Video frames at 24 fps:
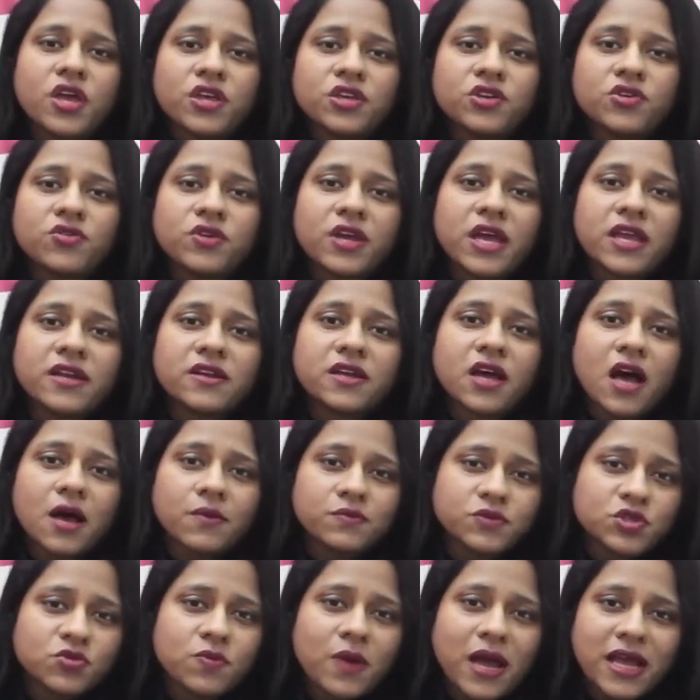you can
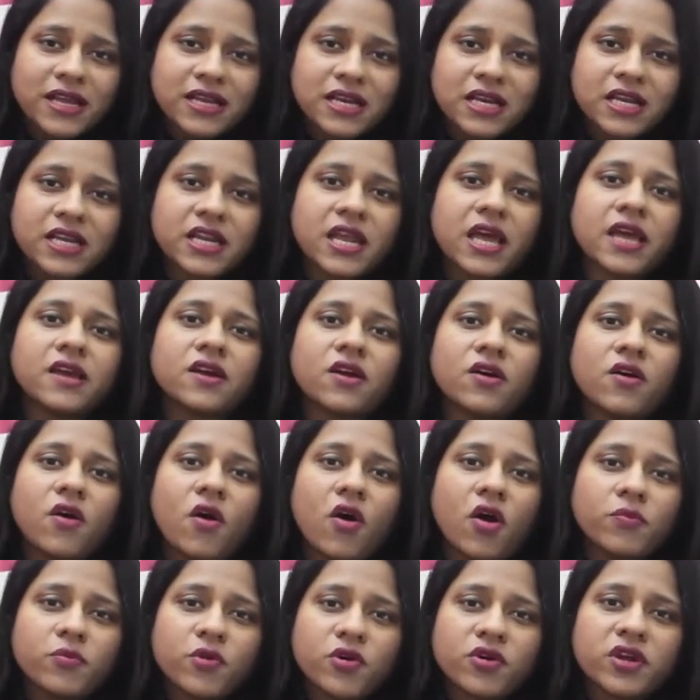come to my clinic
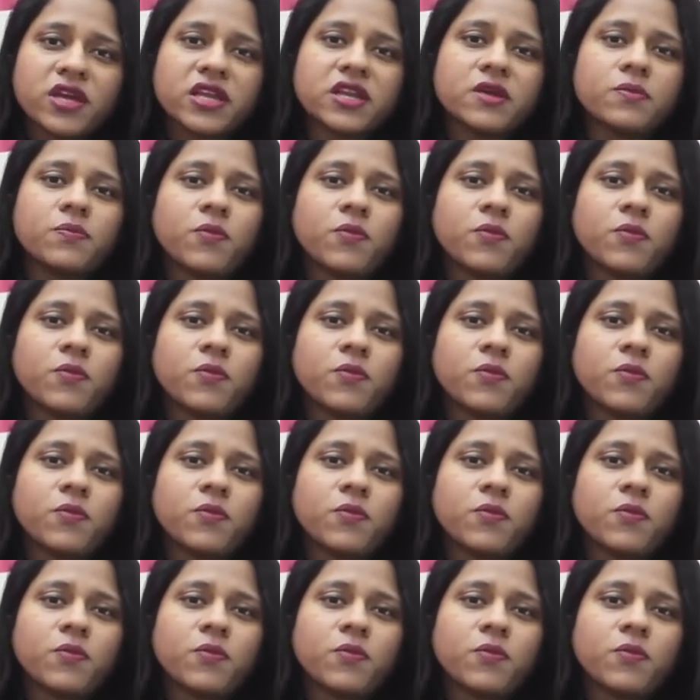or book an